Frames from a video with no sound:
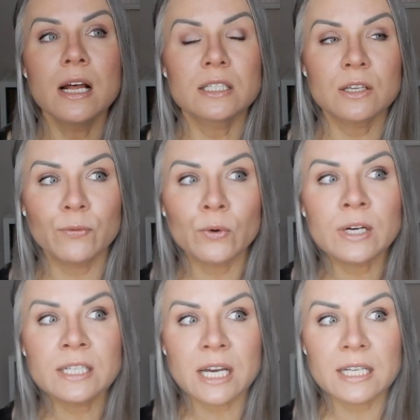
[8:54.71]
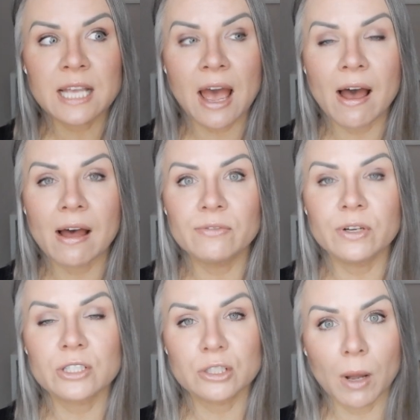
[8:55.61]
Sephora does
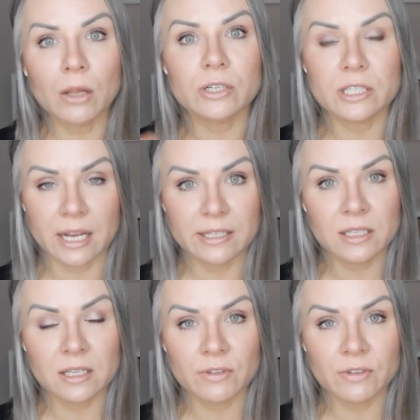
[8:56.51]
have smaller sizes